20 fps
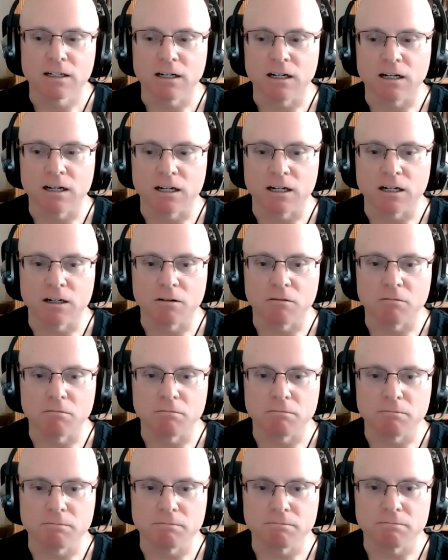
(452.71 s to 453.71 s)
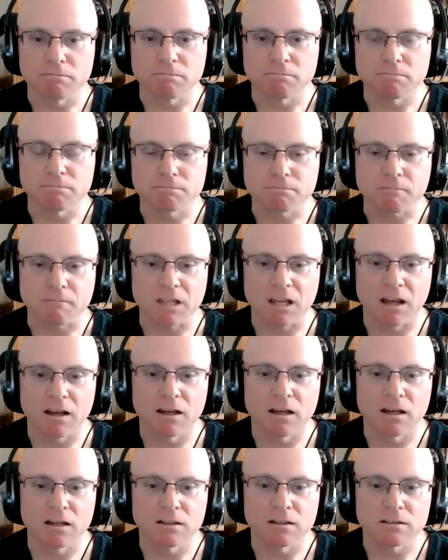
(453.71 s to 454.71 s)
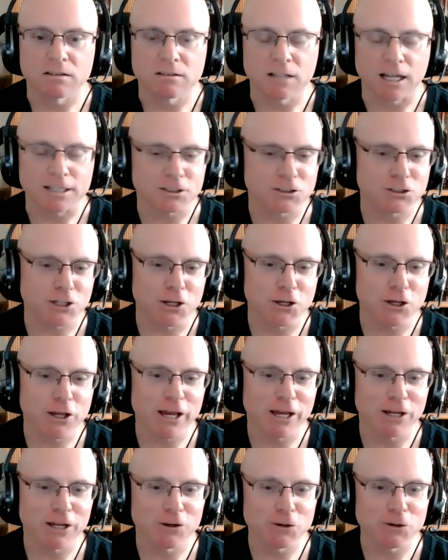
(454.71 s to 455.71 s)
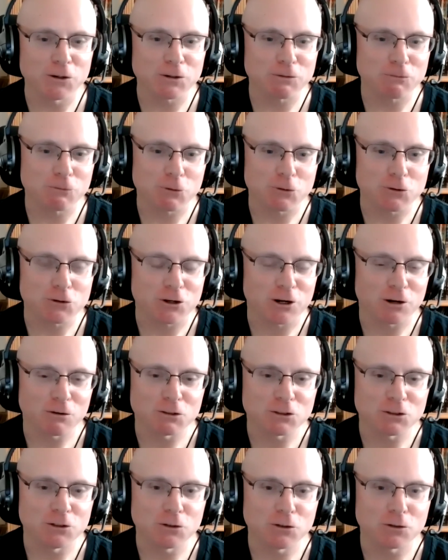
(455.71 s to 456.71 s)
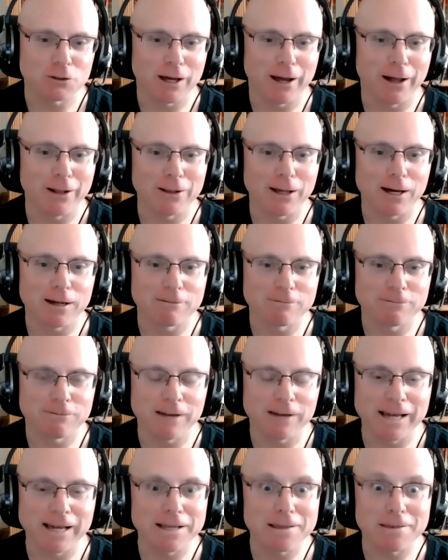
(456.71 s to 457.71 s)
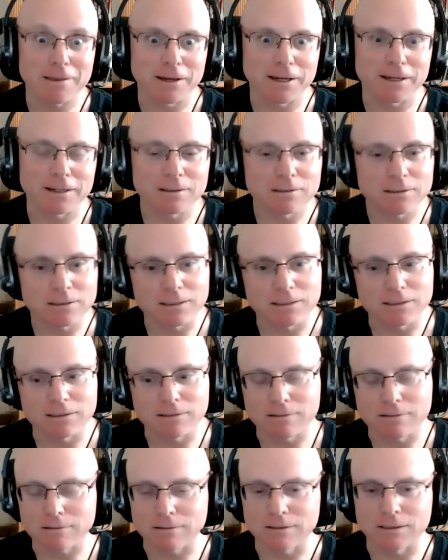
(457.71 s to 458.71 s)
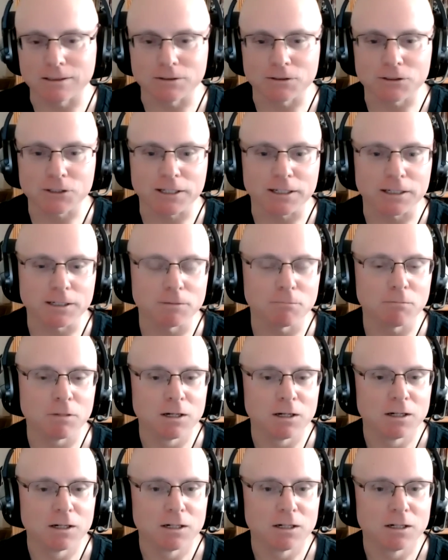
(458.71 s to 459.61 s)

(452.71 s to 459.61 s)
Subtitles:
Um, Not to say you can't do it. Of course, you can always nuke the hell out of anything and sink it.